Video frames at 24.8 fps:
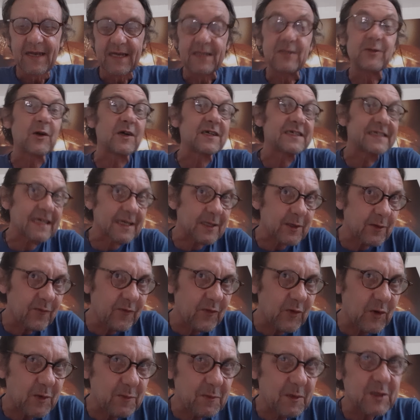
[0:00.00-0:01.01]
So I thank you
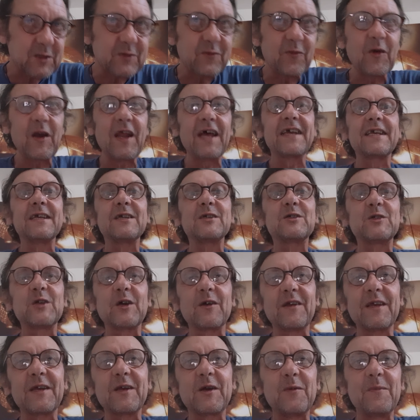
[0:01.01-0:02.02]
very much for liking,
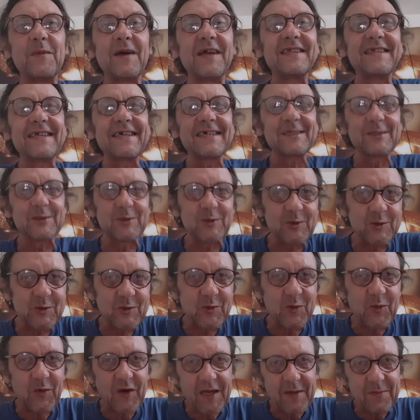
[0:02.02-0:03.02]
sharing, commenting,
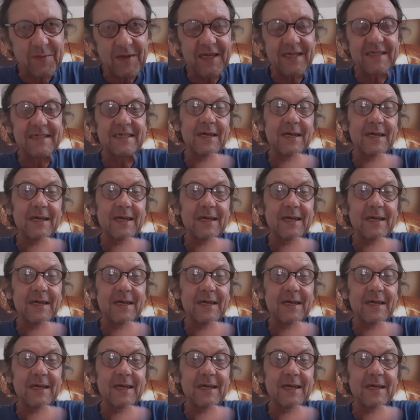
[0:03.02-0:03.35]
subscribing.